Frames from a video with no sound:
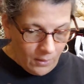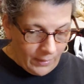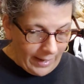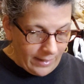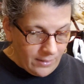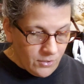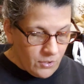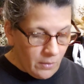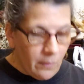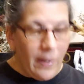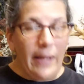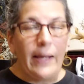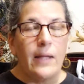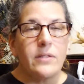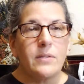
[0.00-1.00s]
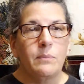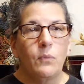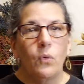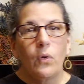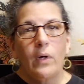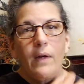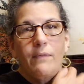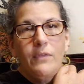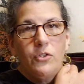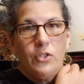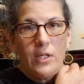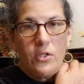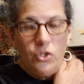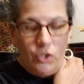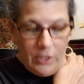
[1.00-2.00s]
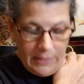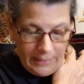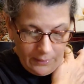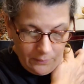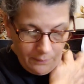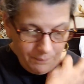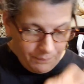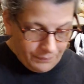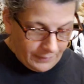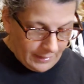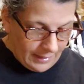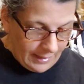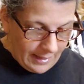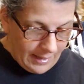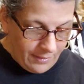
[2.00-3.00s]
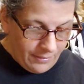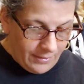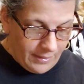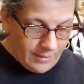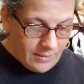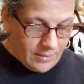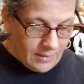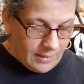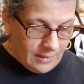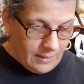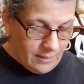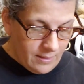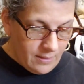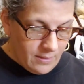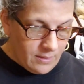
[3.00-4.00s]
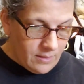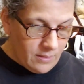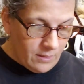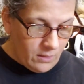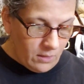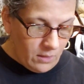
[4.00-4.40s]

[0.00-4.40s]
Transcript: Okay, so I got some more of the Just Chenille, and this is the